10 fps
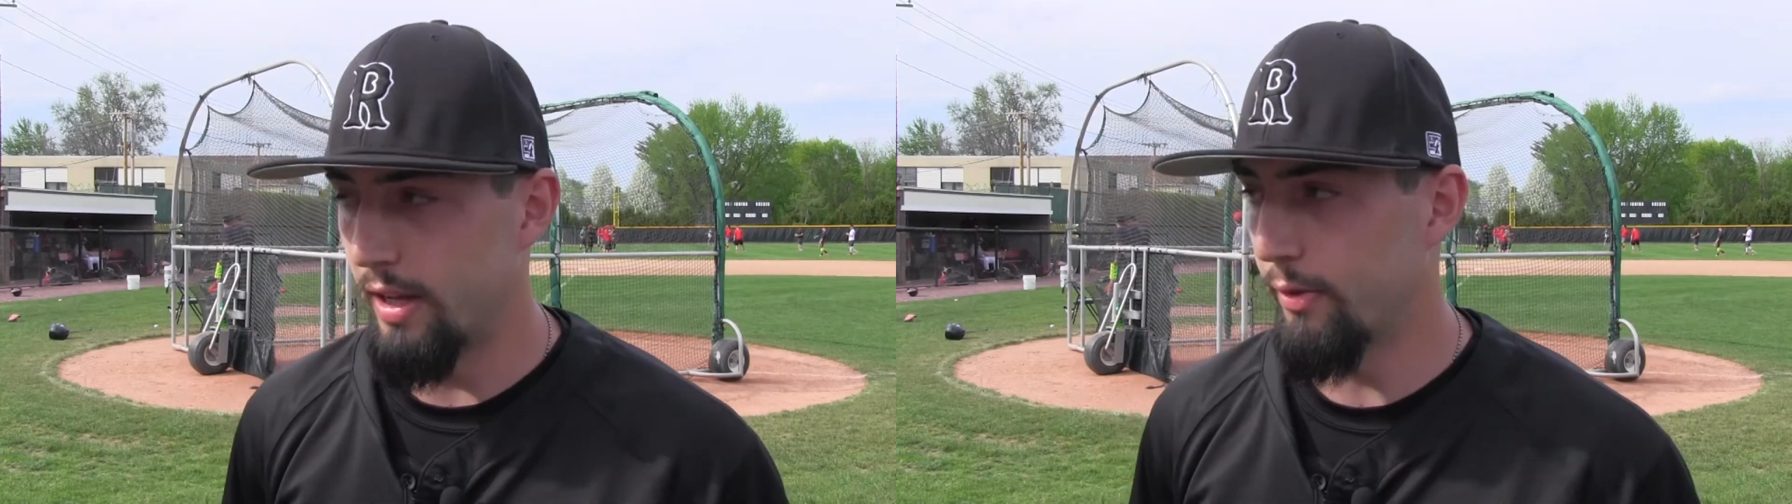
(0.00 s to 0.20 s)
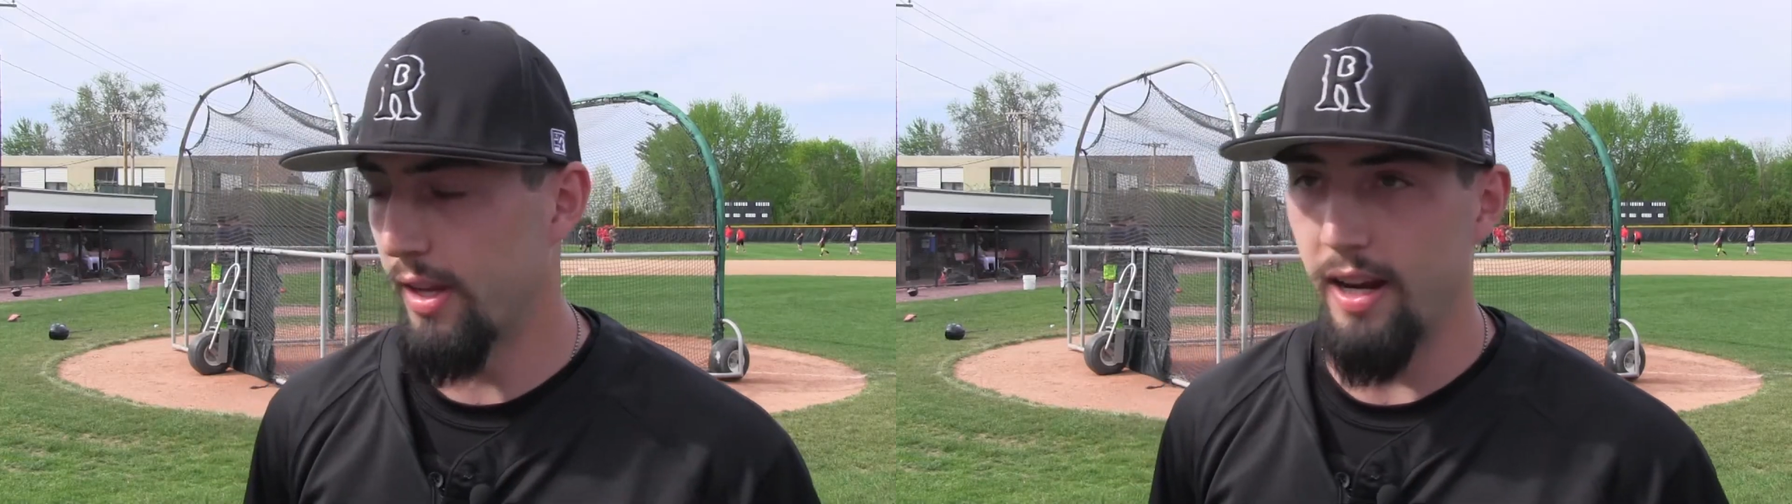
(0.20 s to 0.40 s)

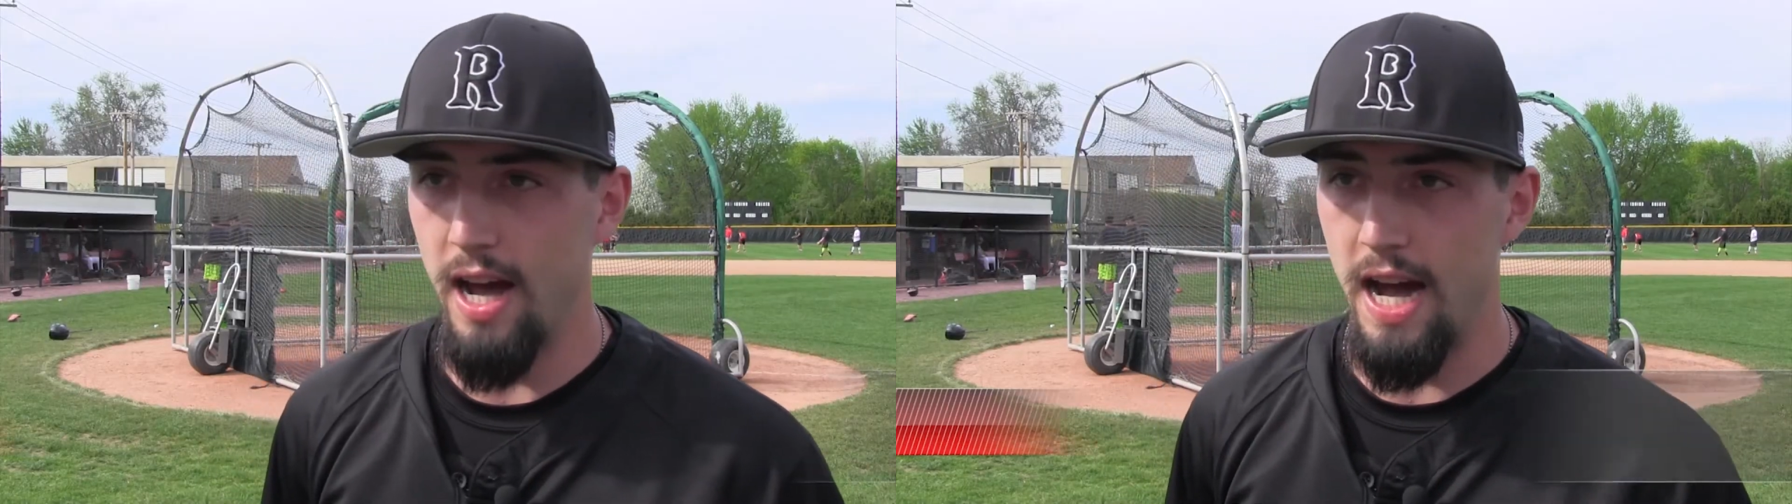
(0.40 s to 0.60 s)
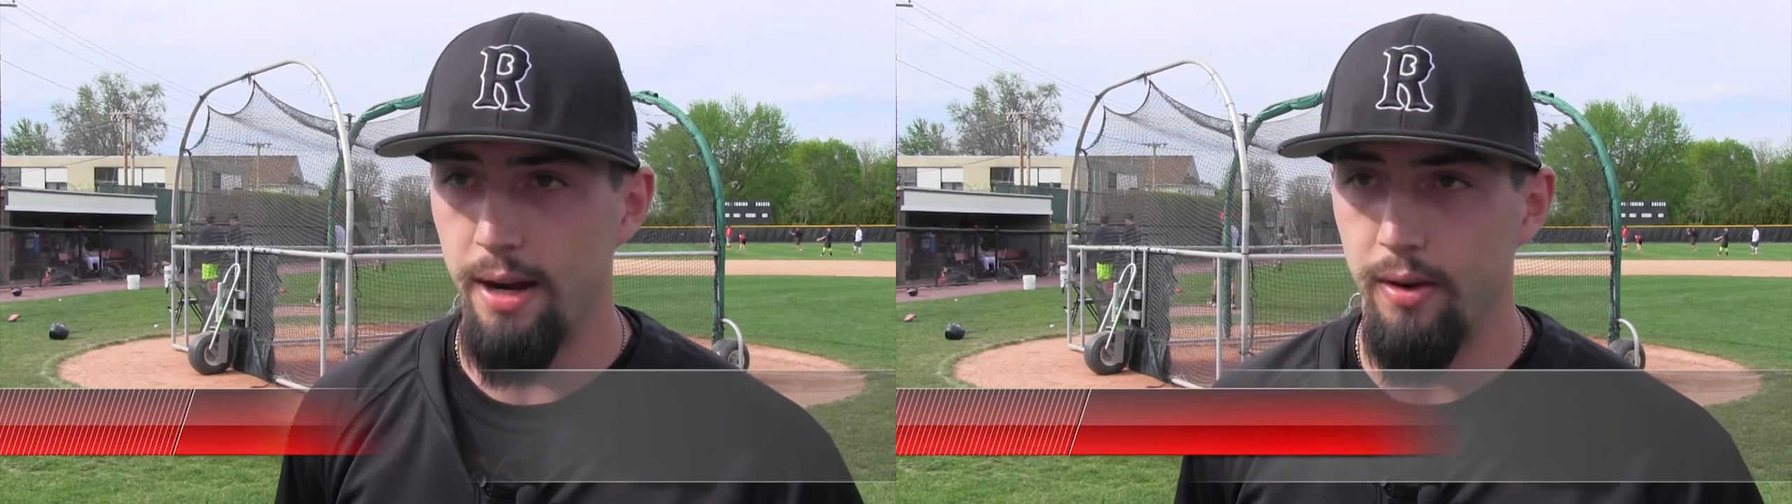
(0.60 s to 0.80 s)
definitely at a
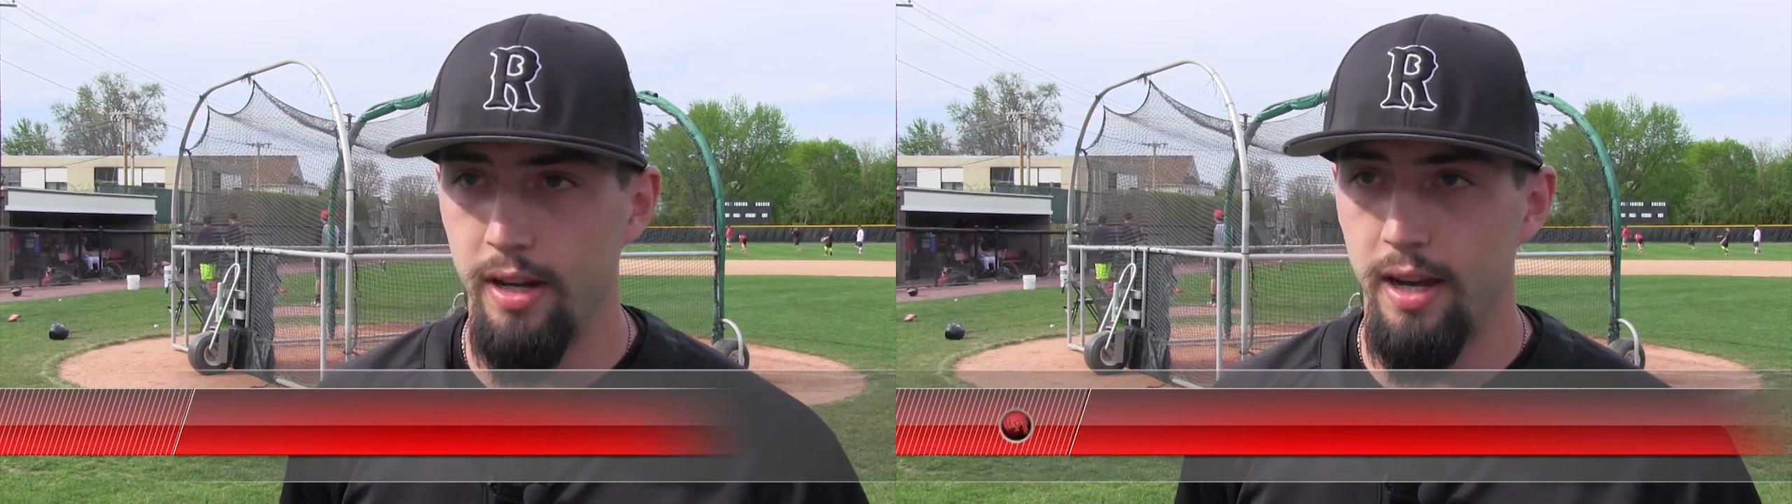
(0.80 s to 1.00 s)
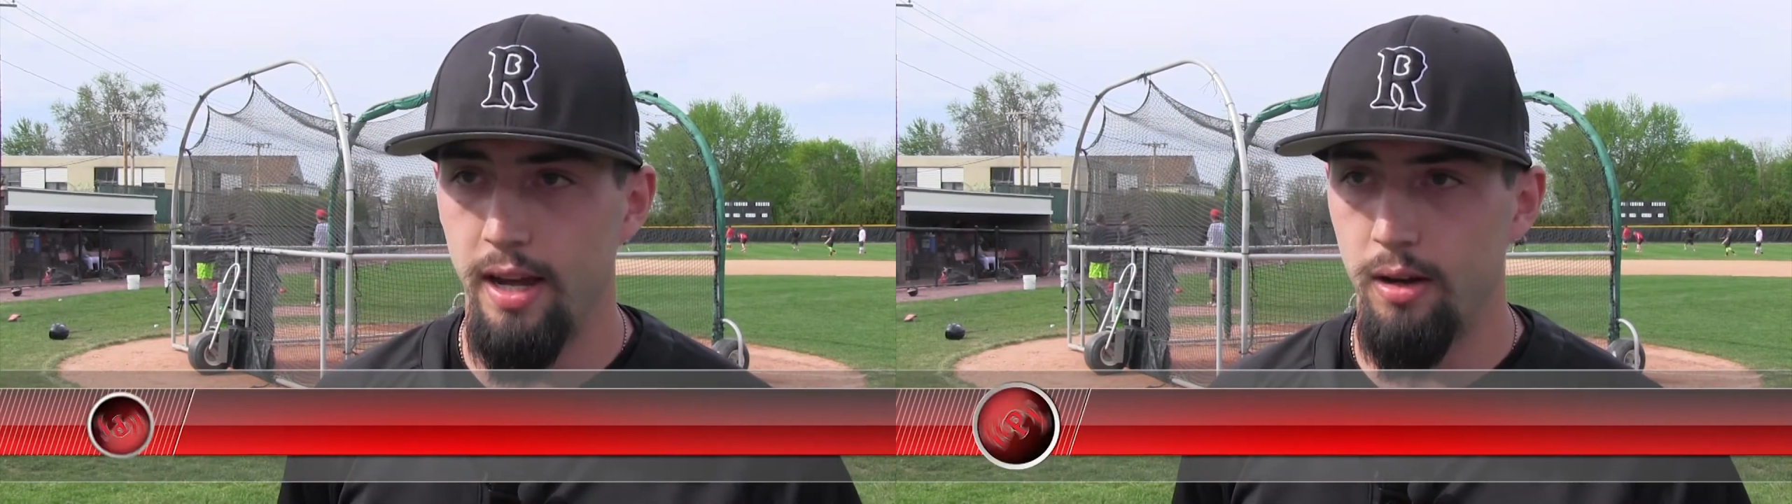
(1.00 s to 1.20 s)
high
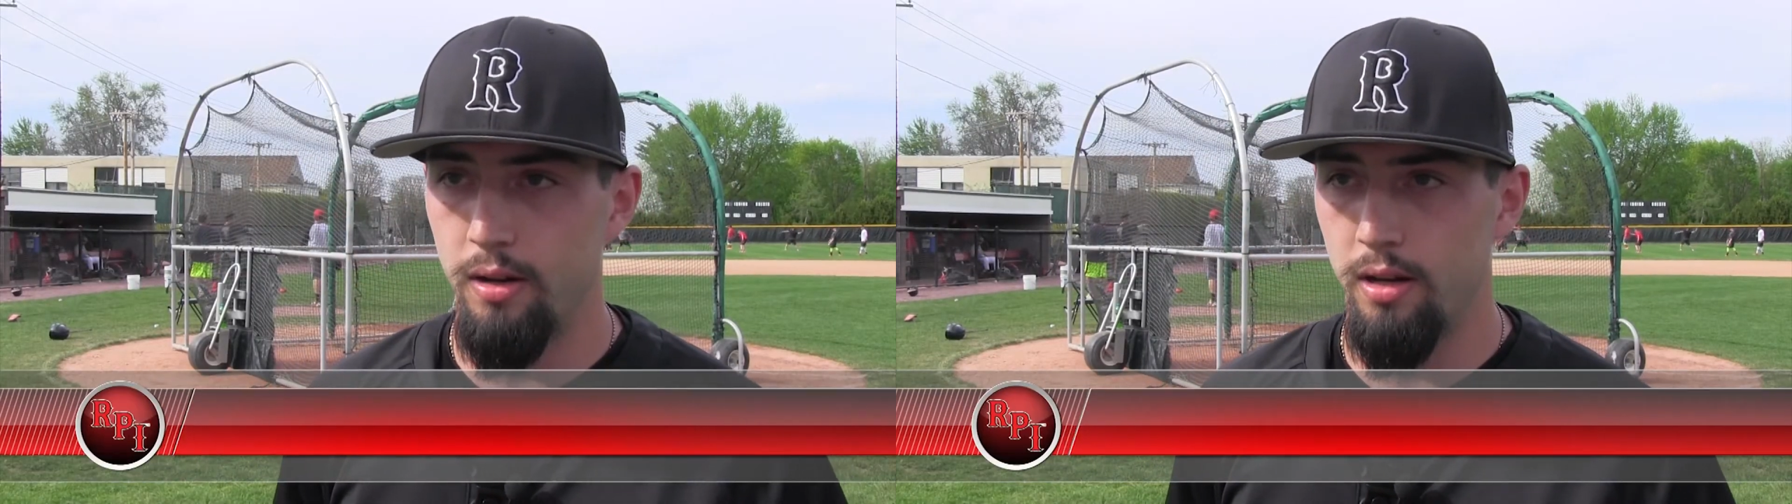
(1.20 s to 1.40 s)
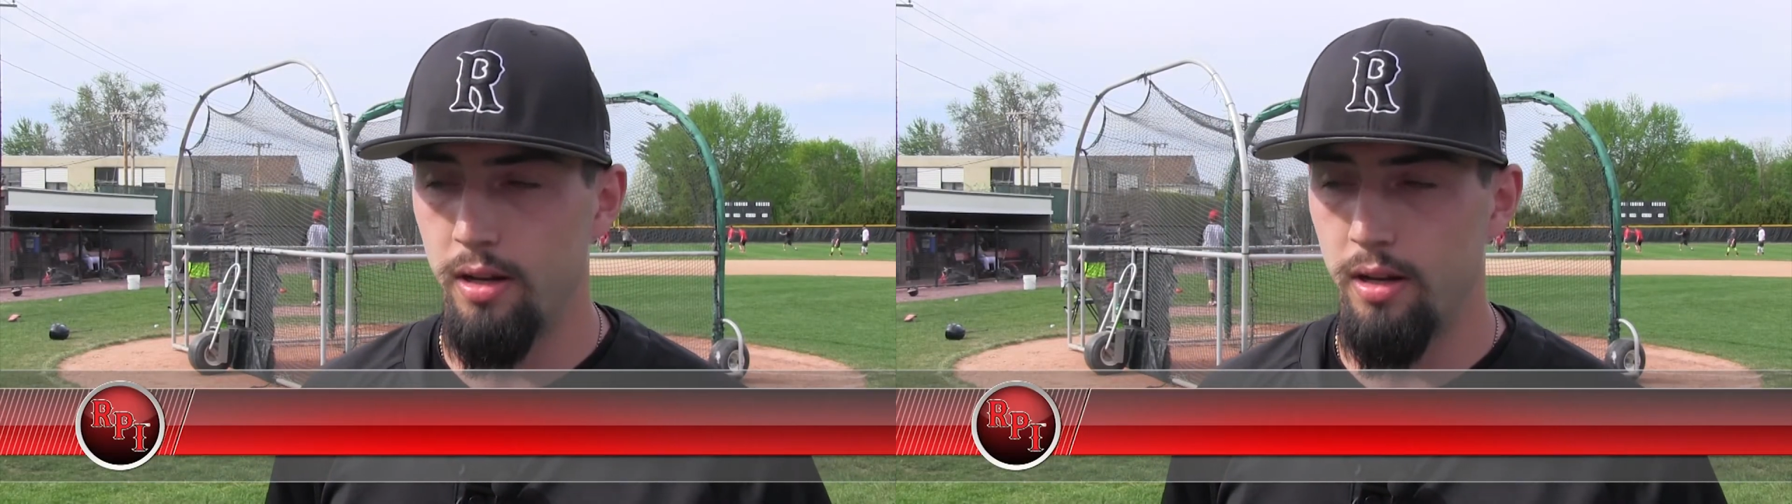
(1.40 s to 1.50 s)
right now.